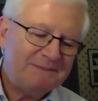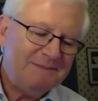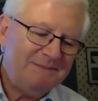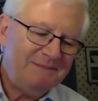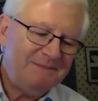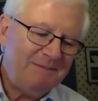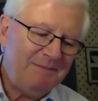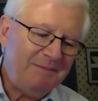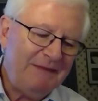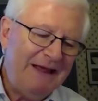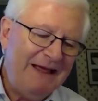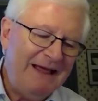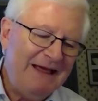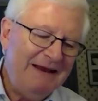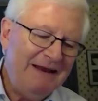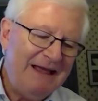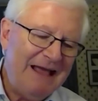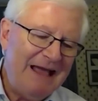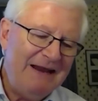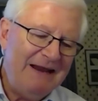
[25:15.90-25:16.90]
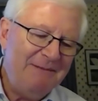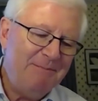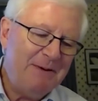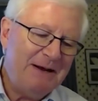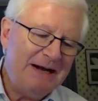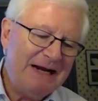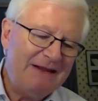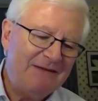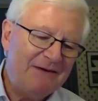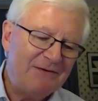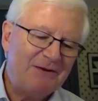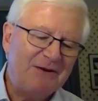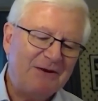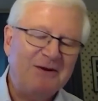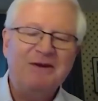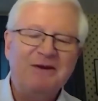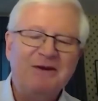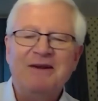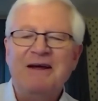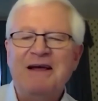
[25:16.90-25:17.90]
Hmm. And anybody that's
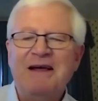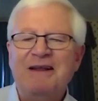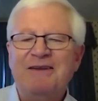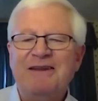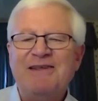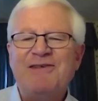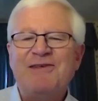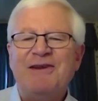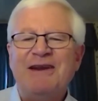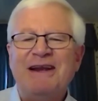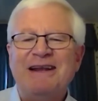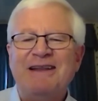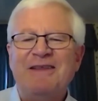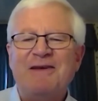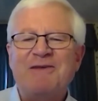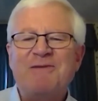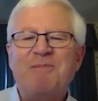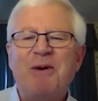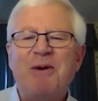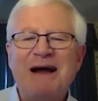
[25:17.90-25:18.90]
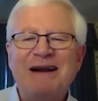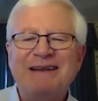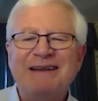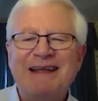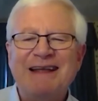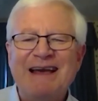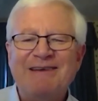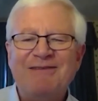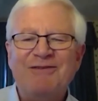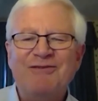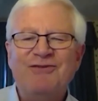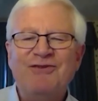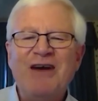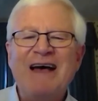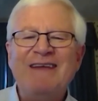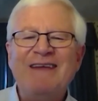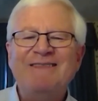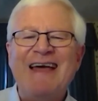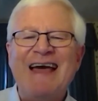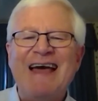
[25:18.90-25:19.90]
uh, listening to this podcast,
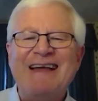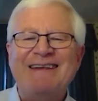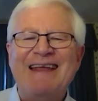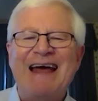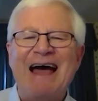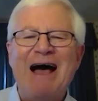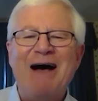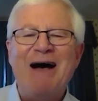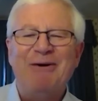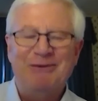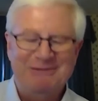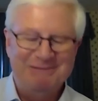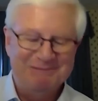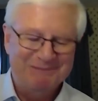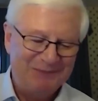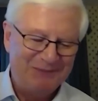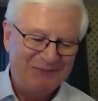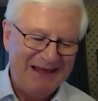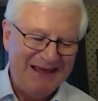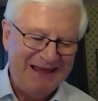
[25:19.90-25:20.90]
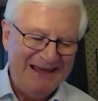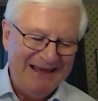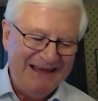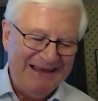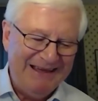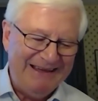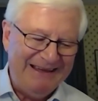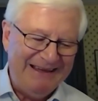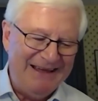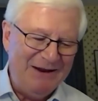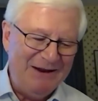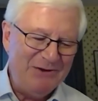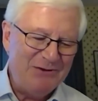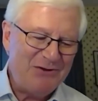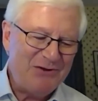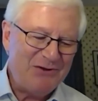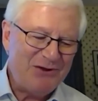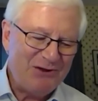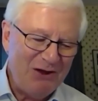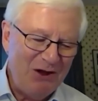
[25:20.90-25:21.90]
jot that down. It
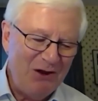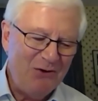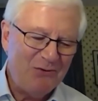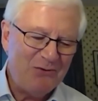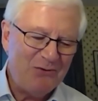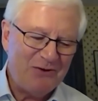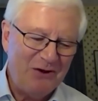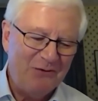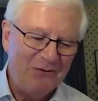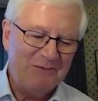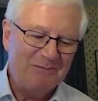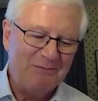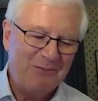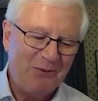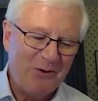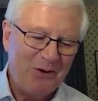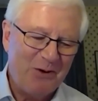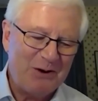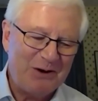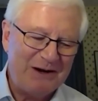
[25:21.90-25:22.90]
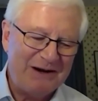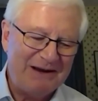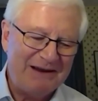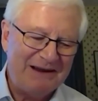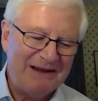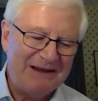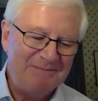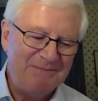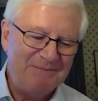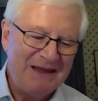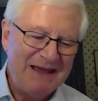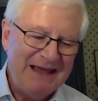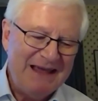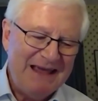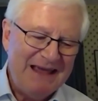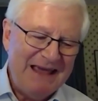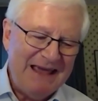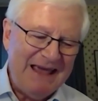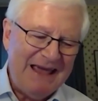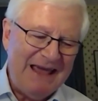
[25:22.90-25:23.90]
is so so important. Uh,
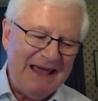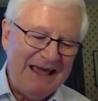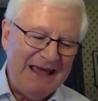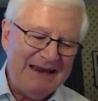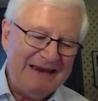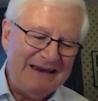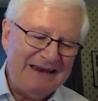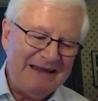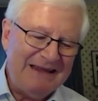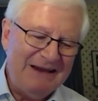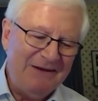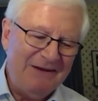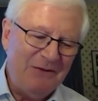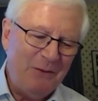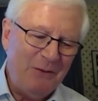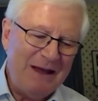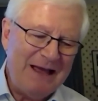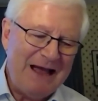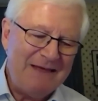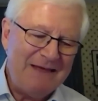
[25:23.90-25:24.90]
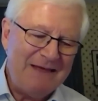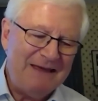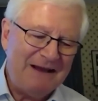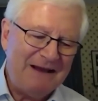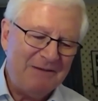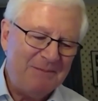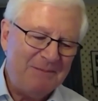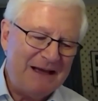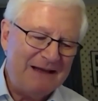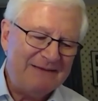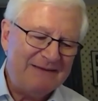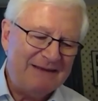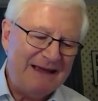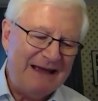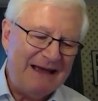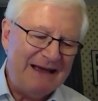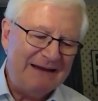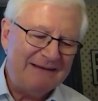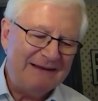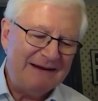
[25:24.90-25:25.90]
and you know the way I think about
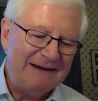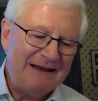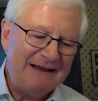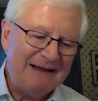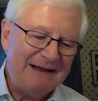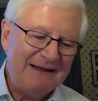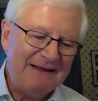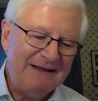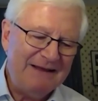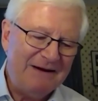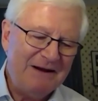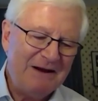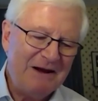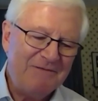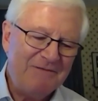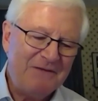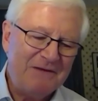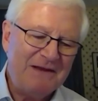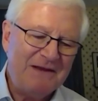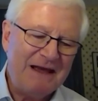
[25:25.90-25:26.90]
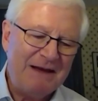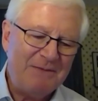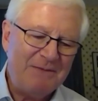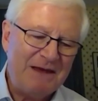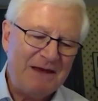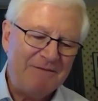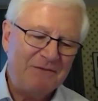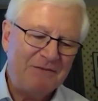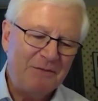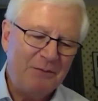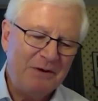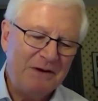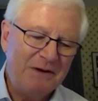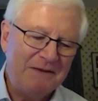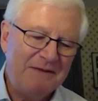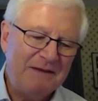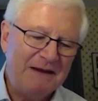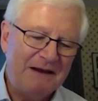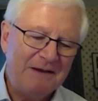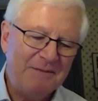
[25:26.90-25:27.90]
that, and I you know I oftentimes have to really
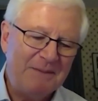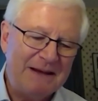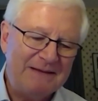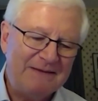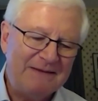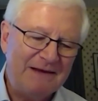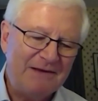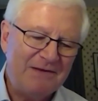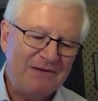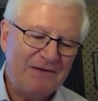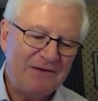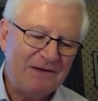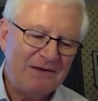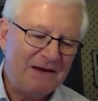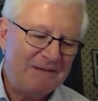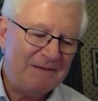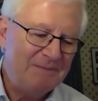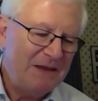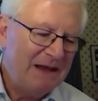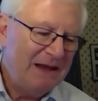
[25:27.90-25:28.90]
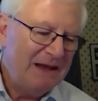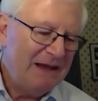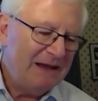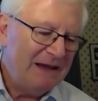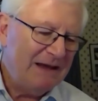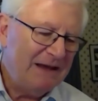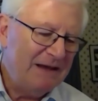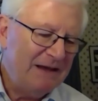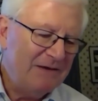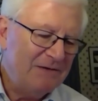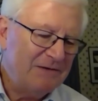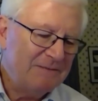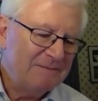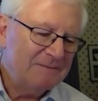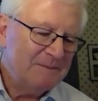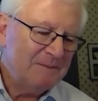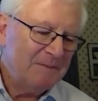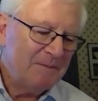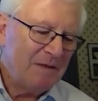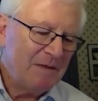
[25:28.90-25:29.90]
think about this uh, is
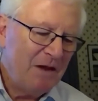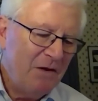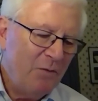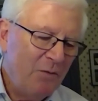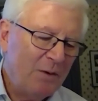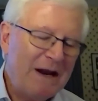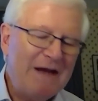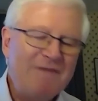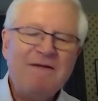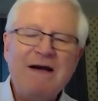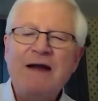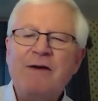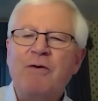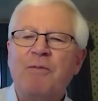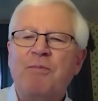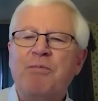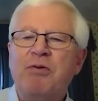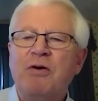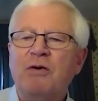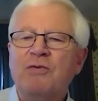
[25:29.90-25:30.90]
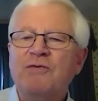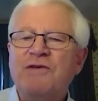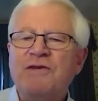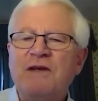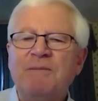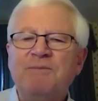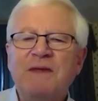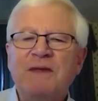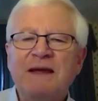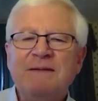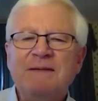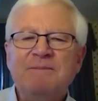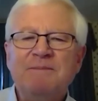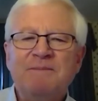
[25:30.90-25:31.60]
when I've got to approach something